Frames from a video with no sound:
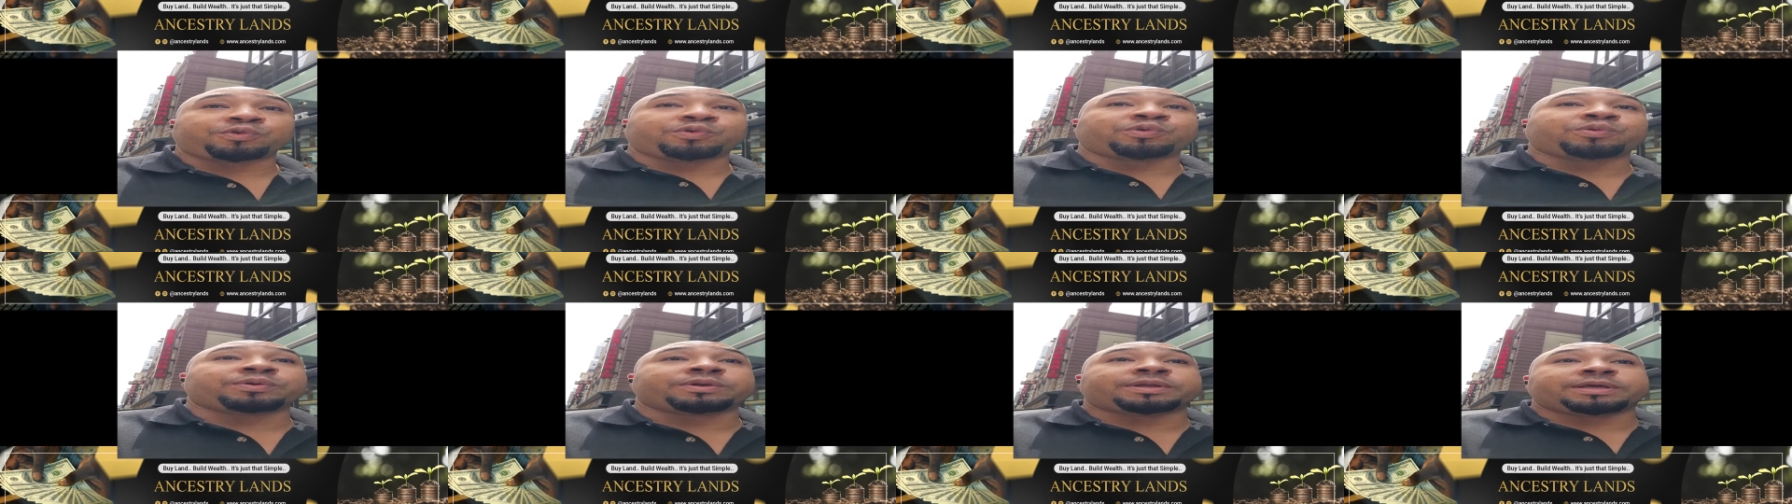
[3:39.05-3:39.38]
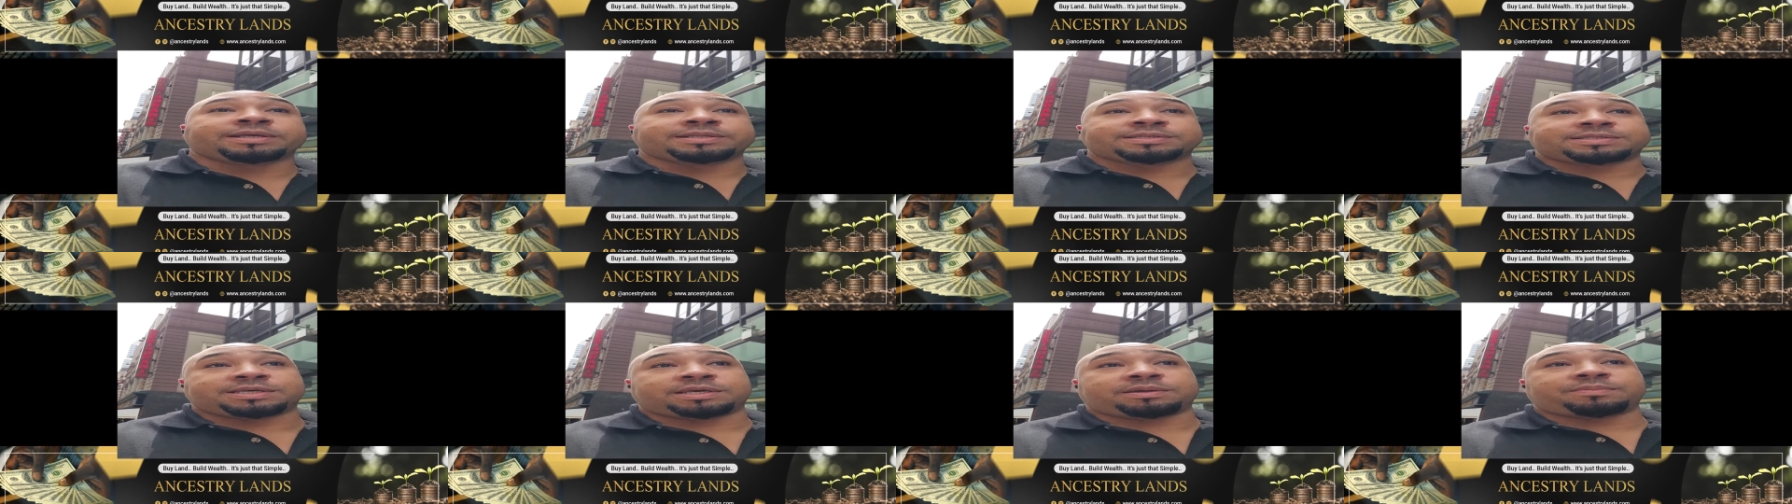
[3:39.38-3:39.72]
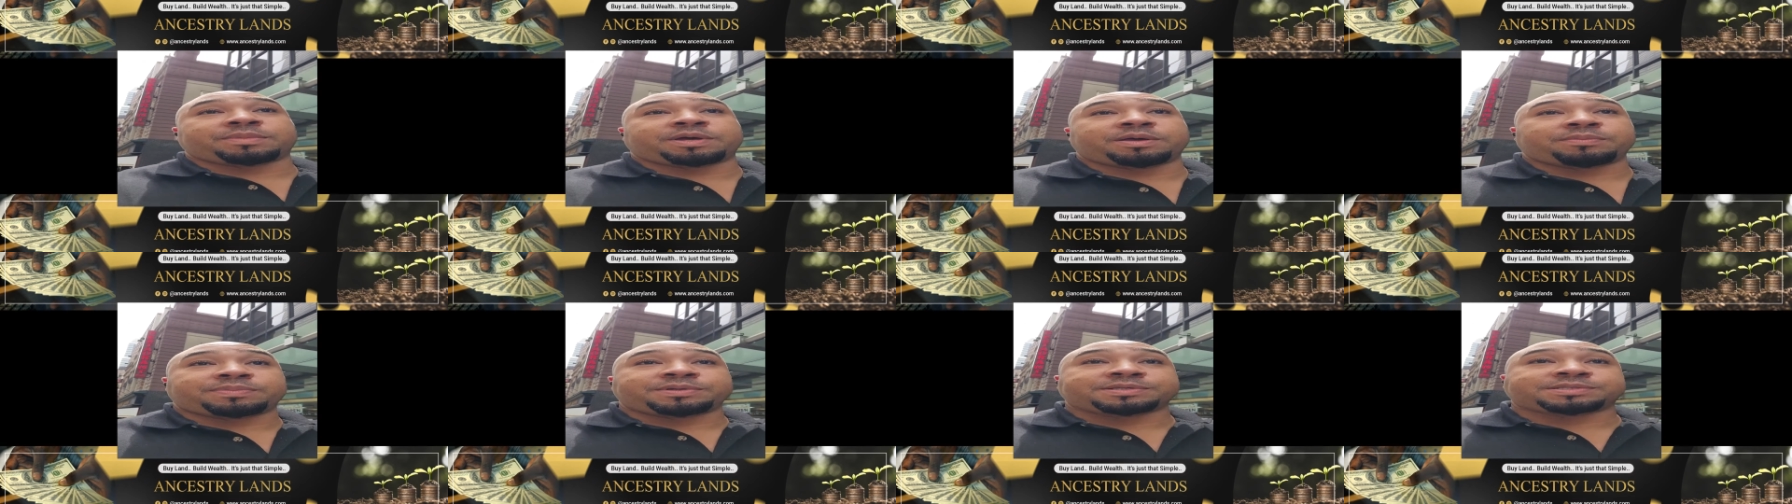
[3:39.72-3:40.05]
food and
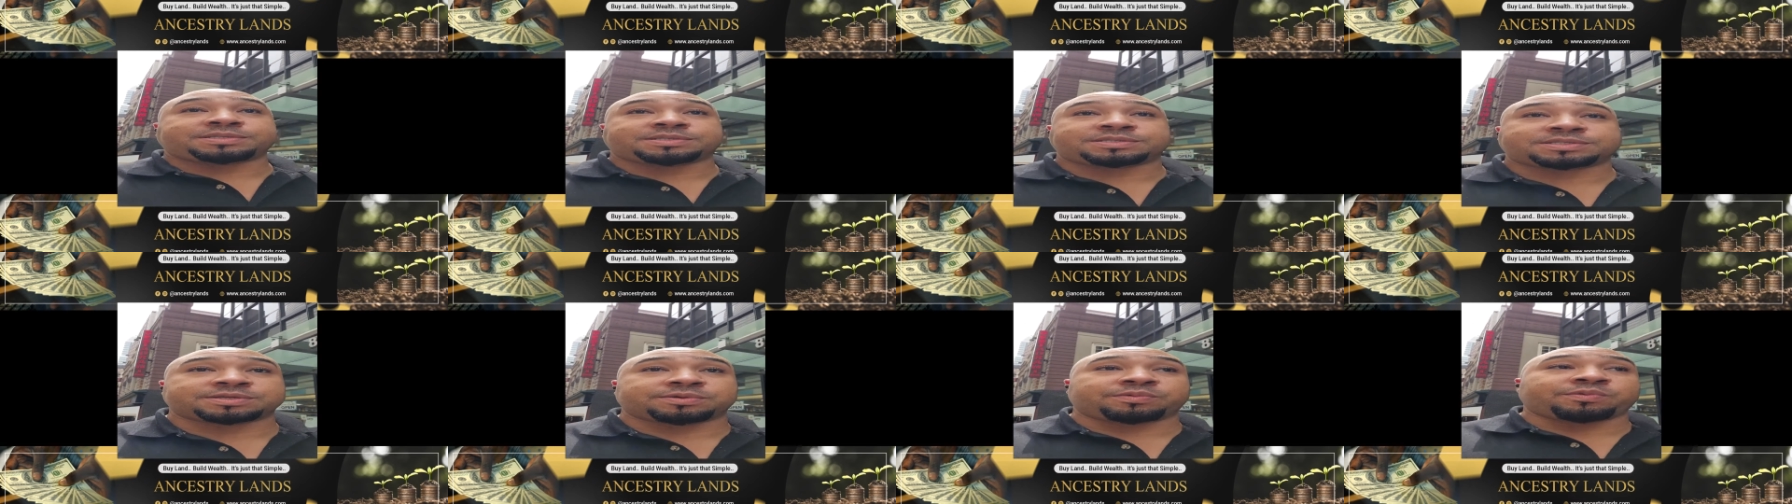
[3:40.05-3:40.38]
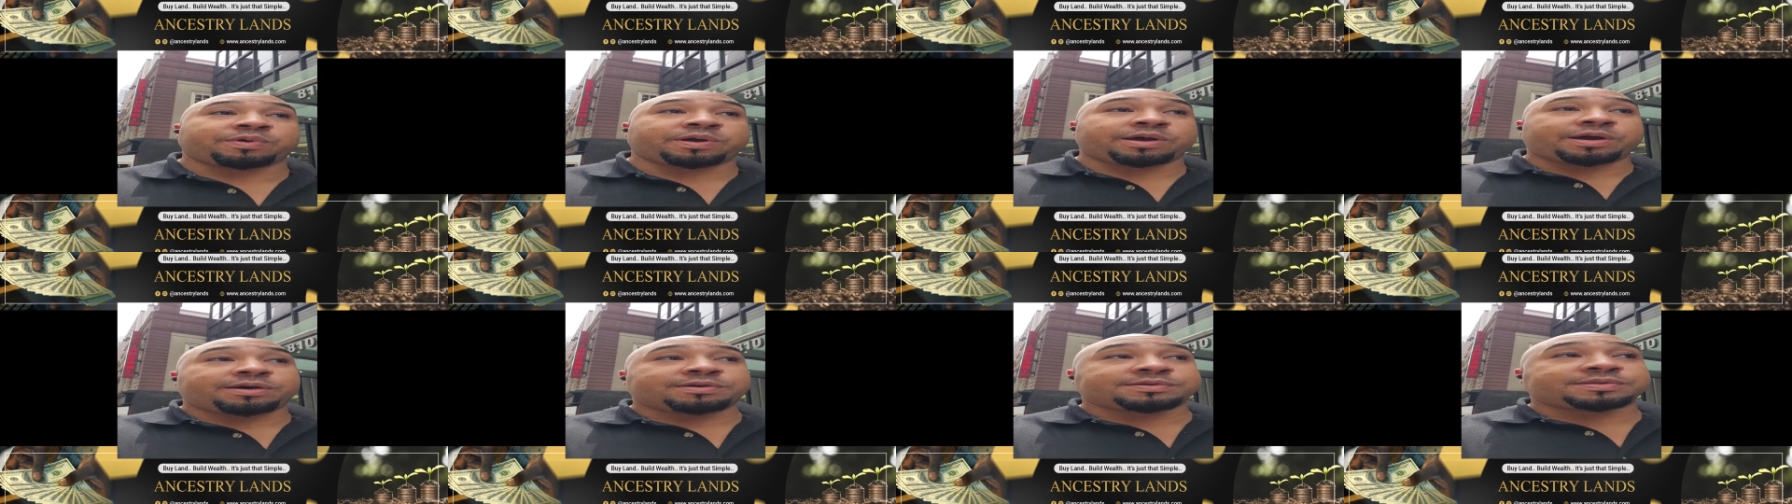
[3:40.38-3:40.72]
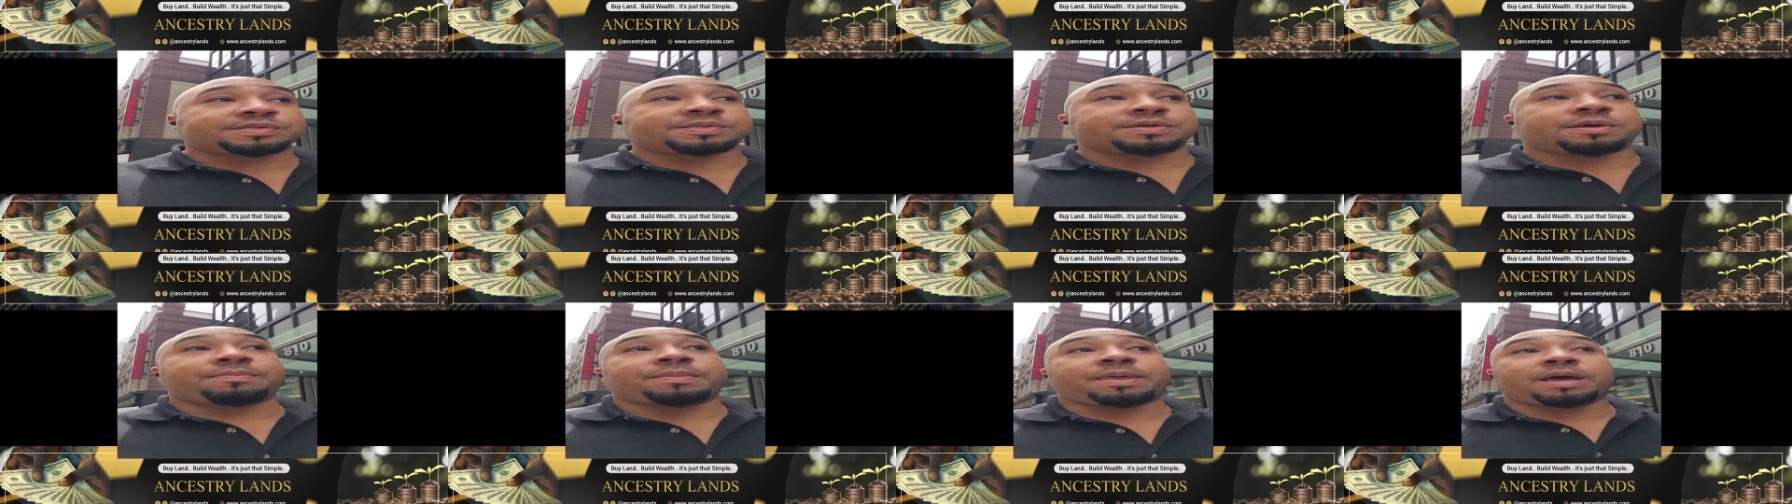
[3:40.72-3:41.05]
take my business somewhere
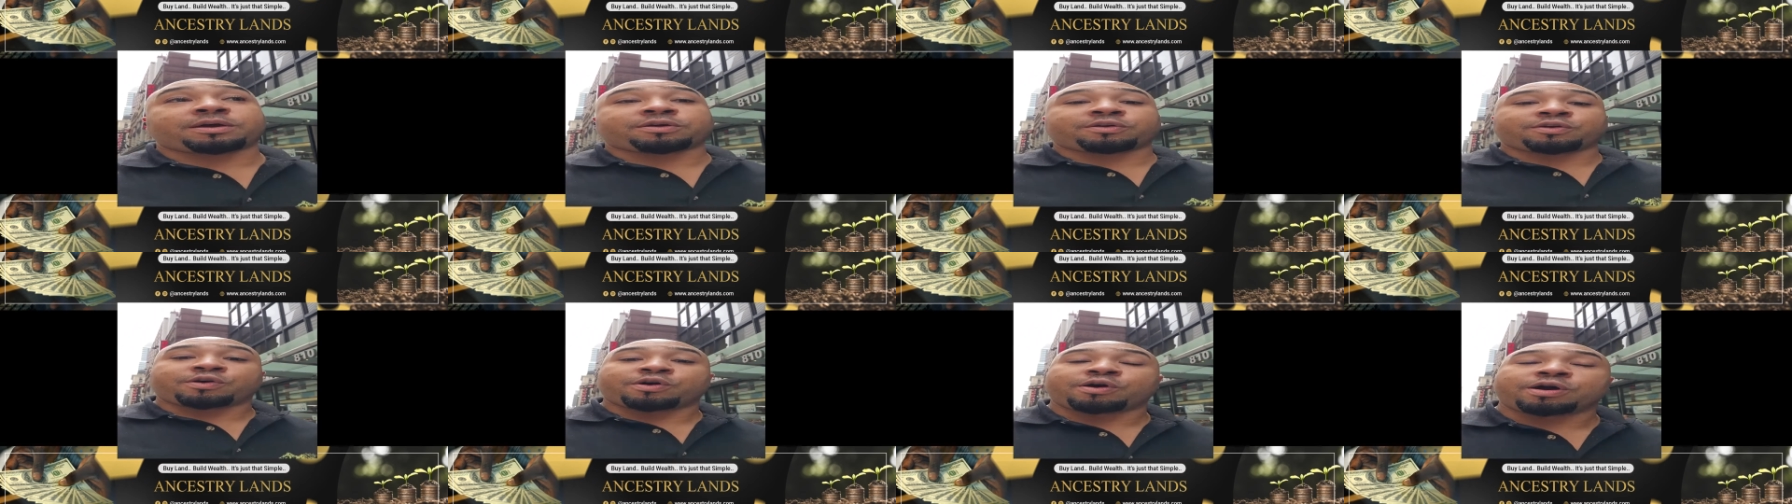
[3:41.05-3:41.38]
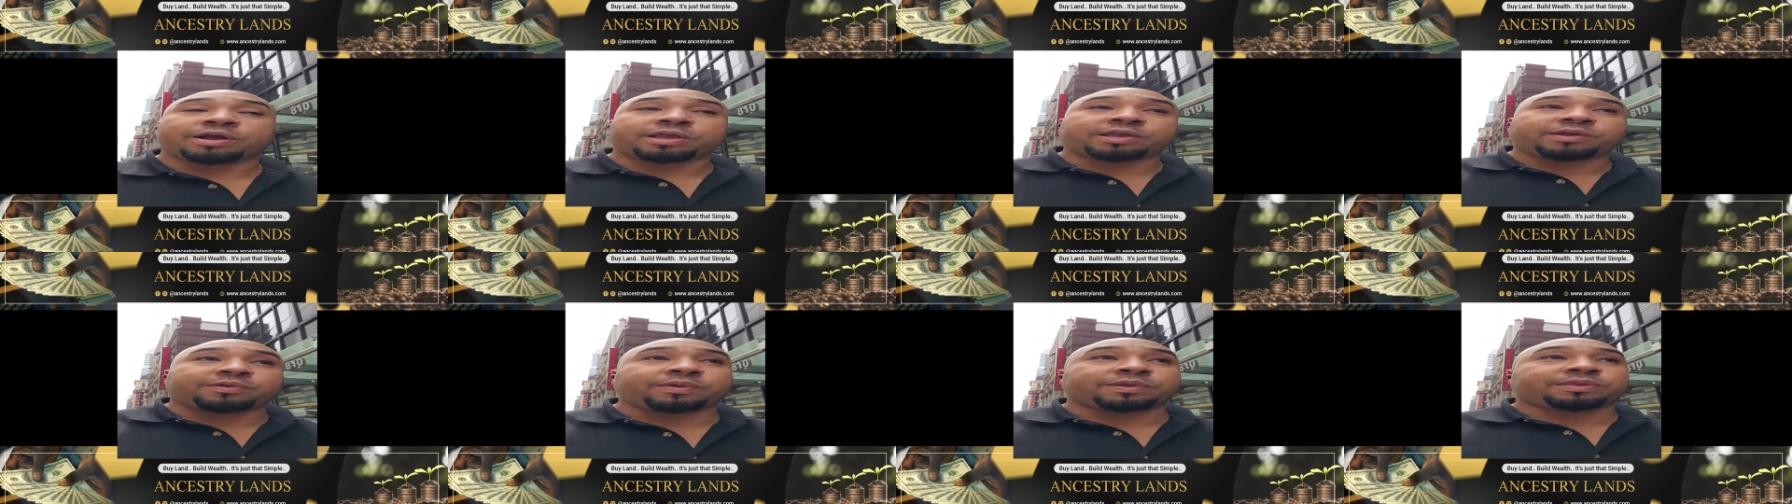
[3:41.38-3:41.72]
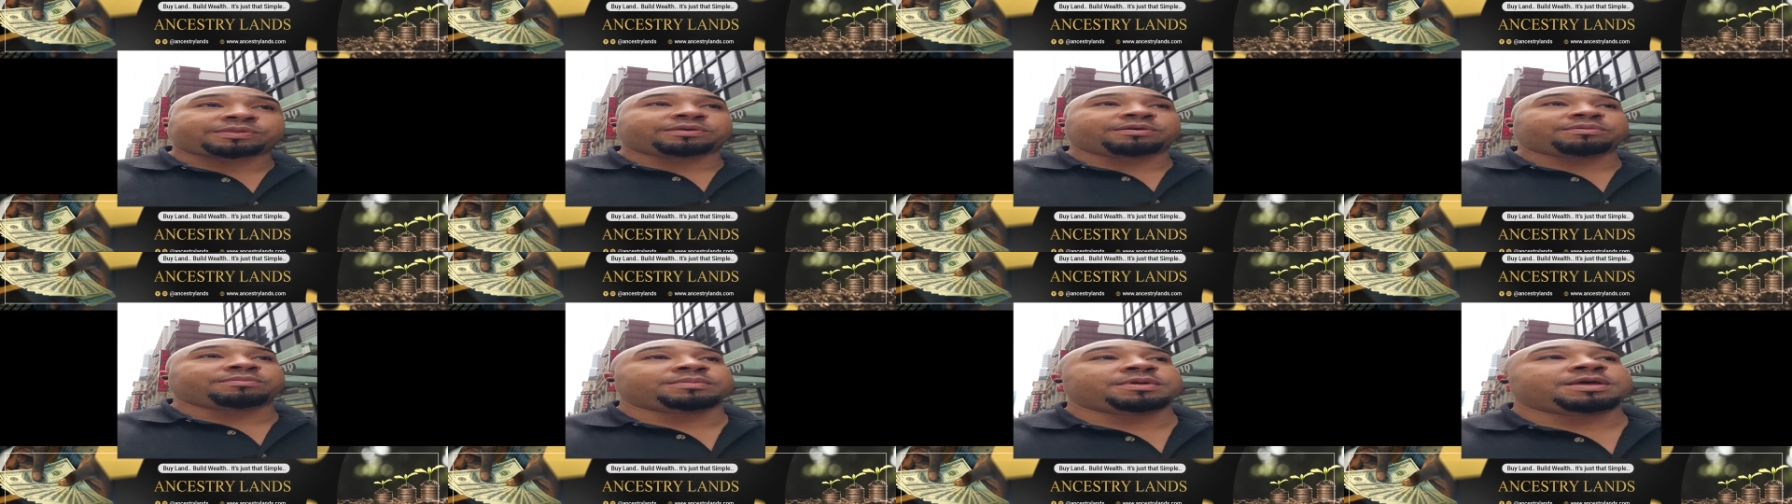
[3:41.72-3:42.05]
else. So I'm not gonna argue
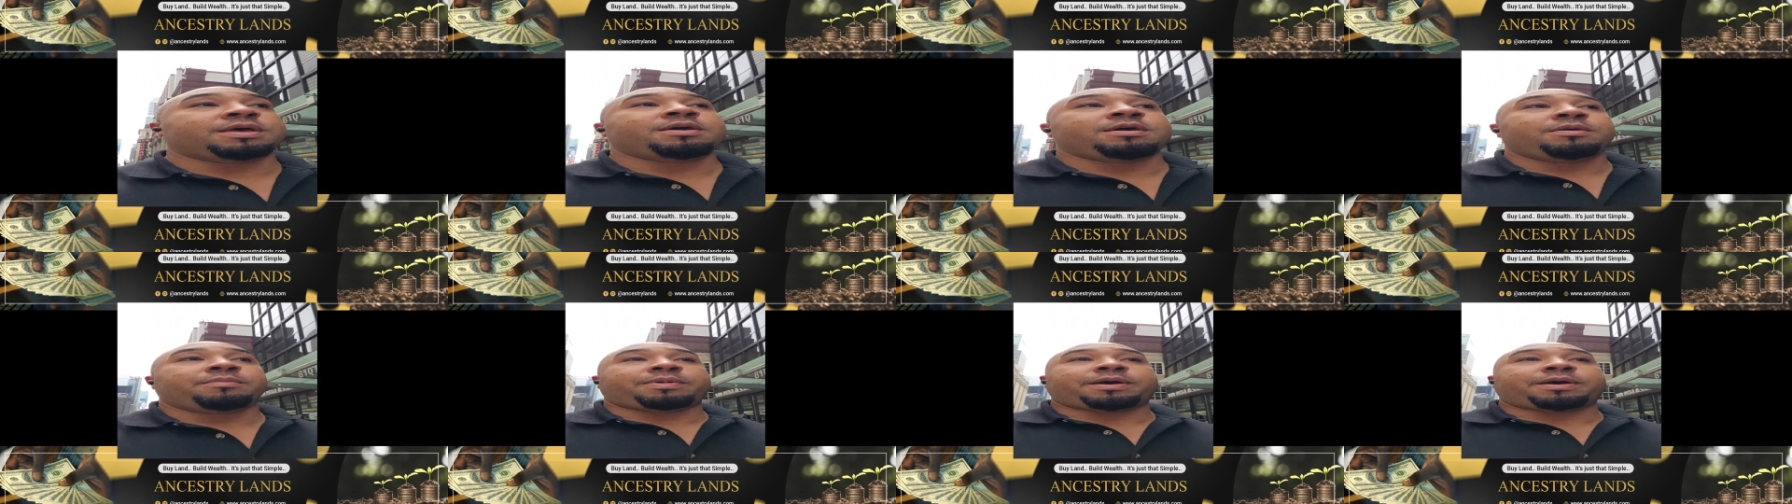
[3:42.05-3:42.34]
with them.